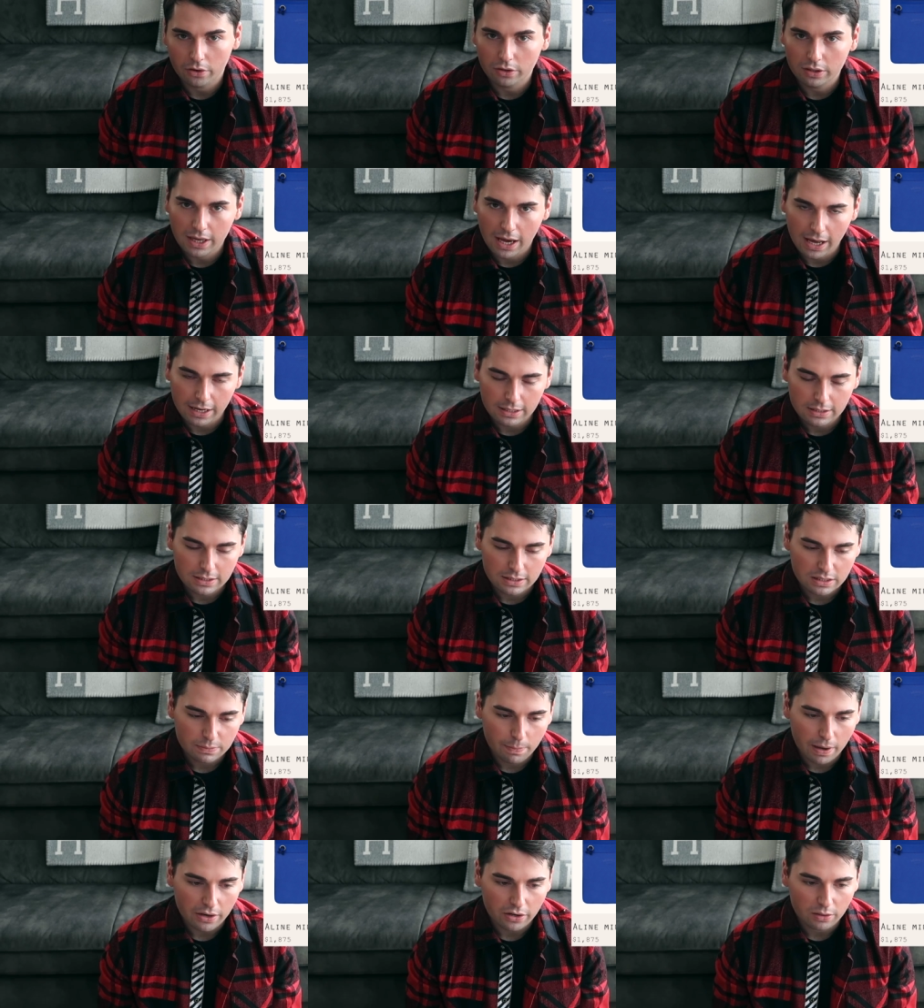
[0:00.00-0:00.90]
Again, it's
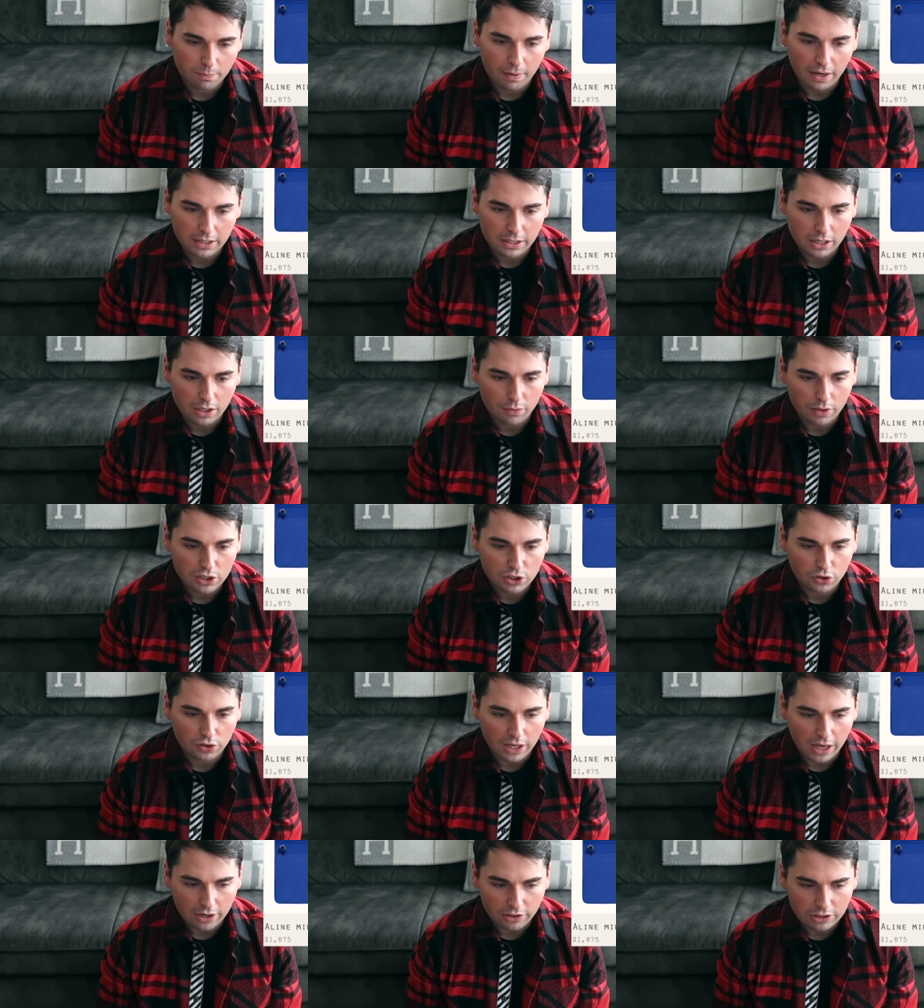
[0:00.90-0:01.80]
inspired by the
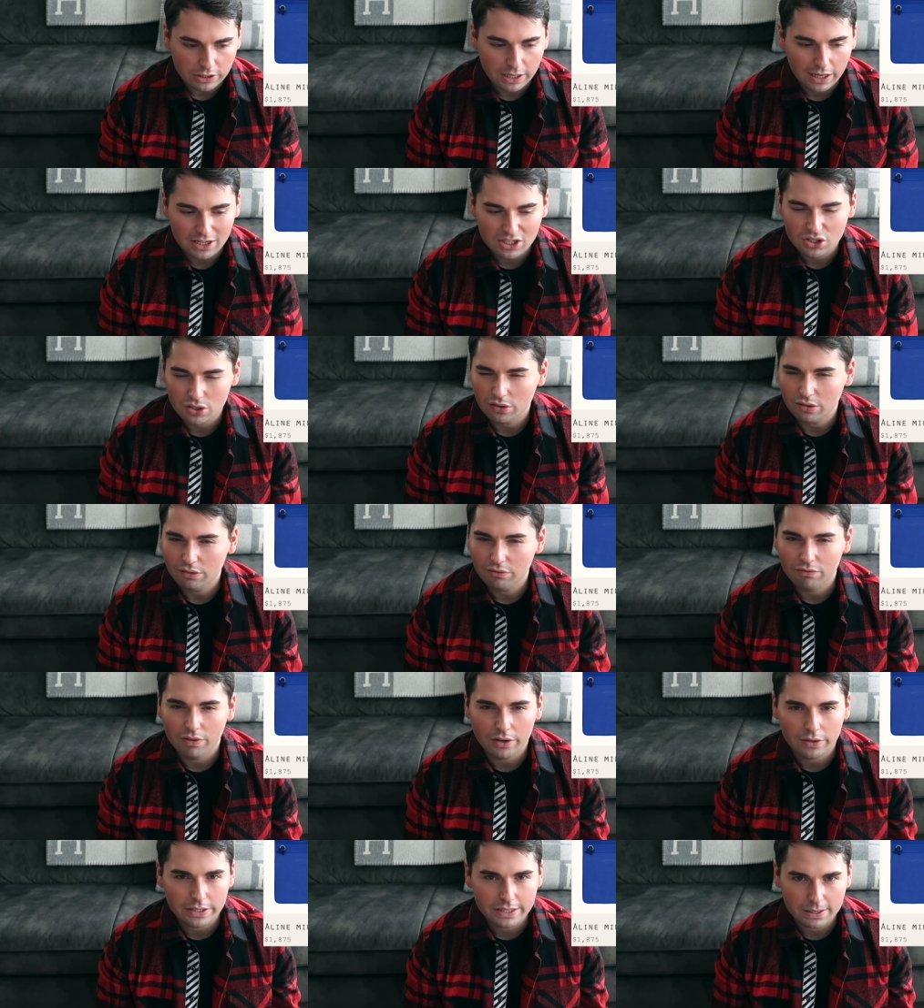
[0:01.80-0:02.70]
equestrian heritage,
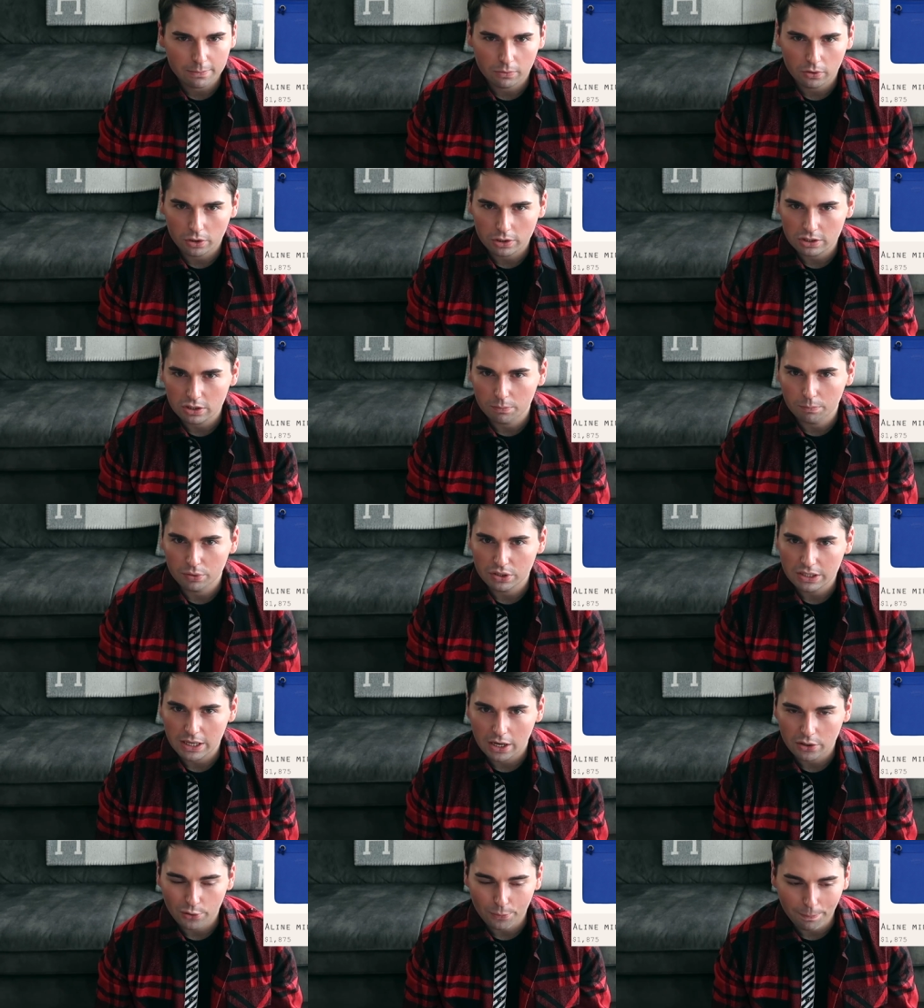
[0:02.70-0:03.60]
very similar to the
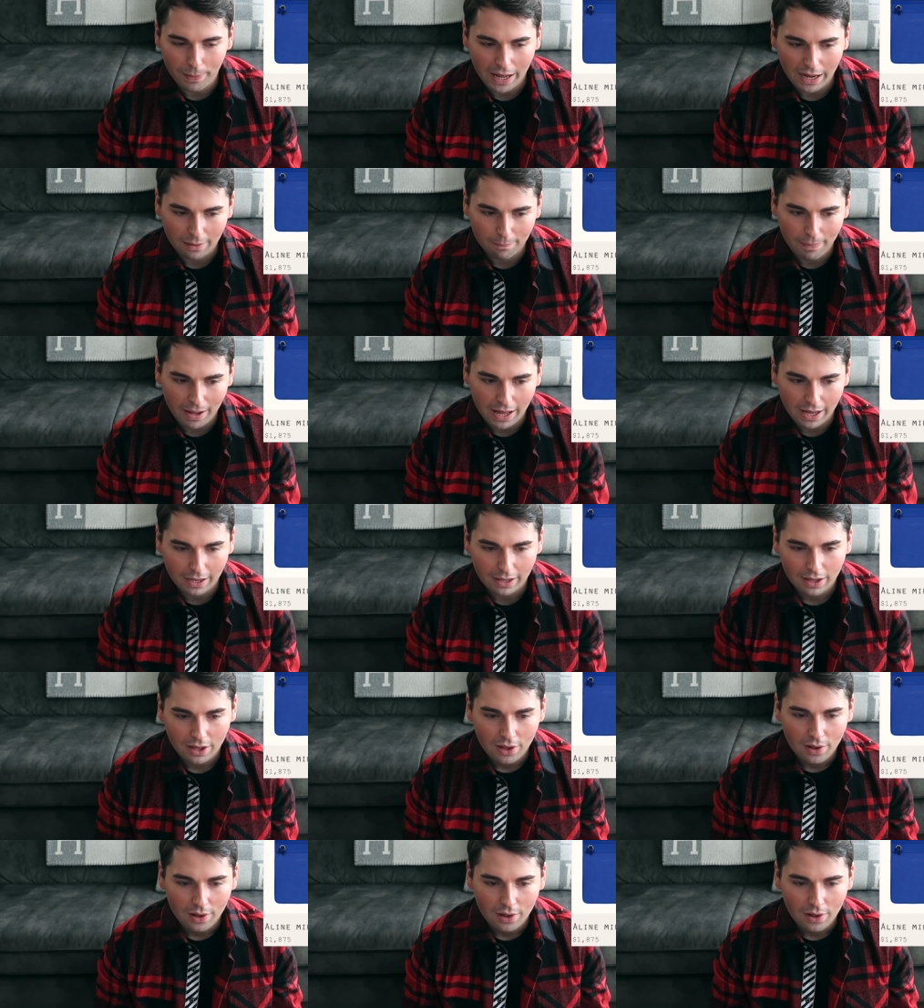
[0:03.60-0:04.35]
Bridado backpack.